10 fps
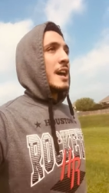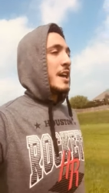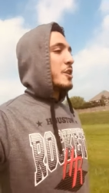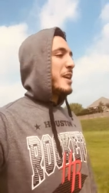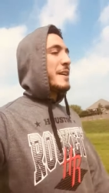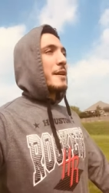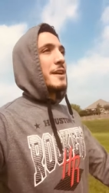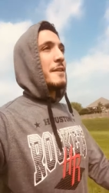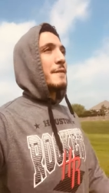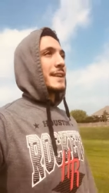you know, it,
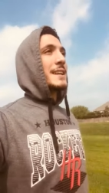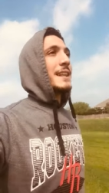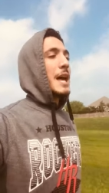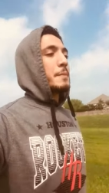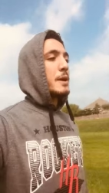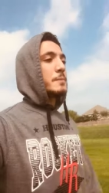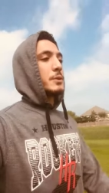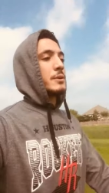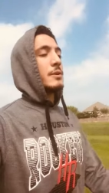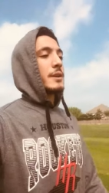it affected a lot of
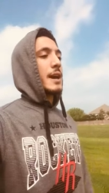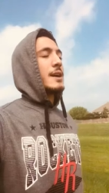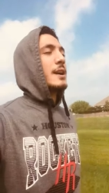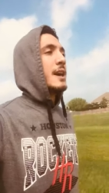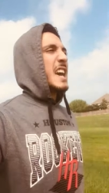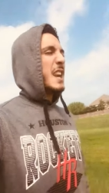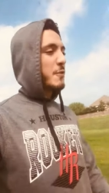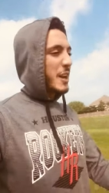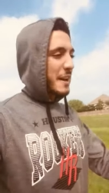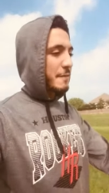people, okay? And if
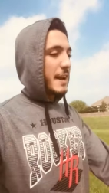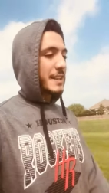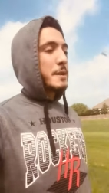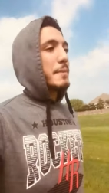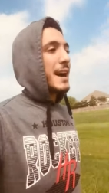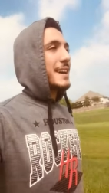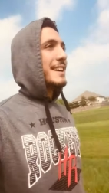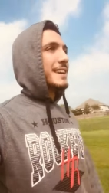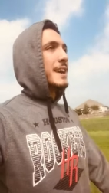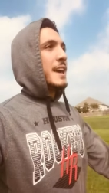you got affected by
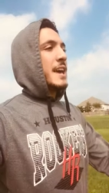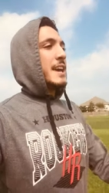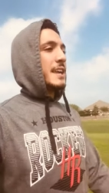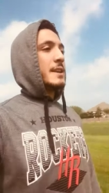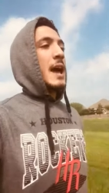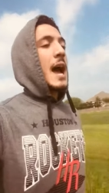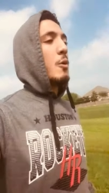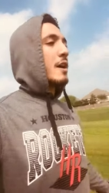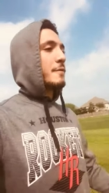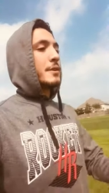it in
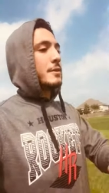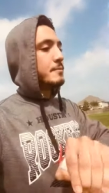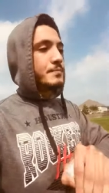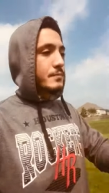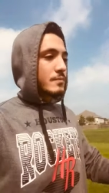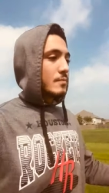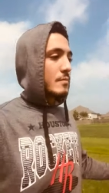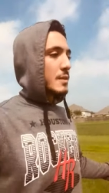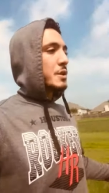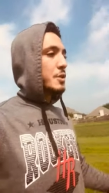however,
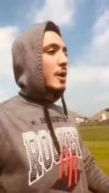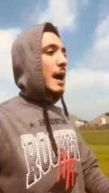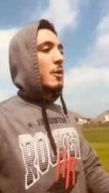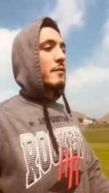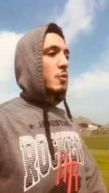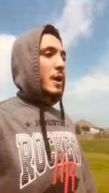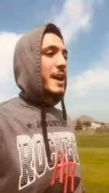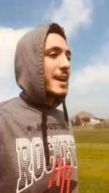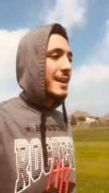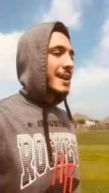you know, however
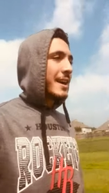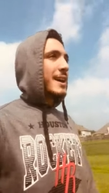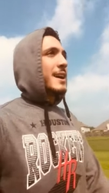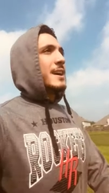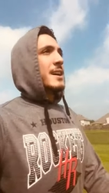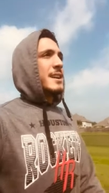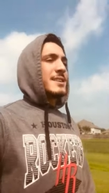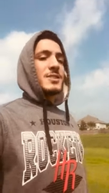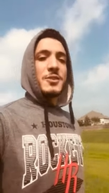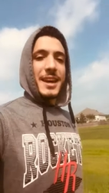way,
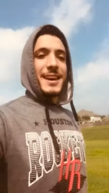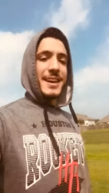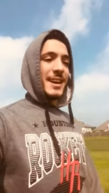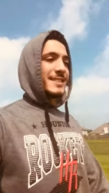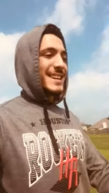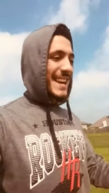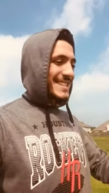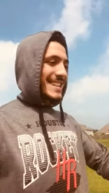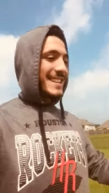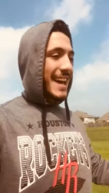it's okay. Today's
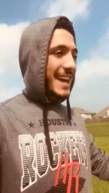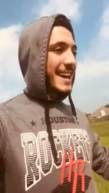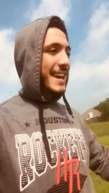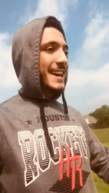the day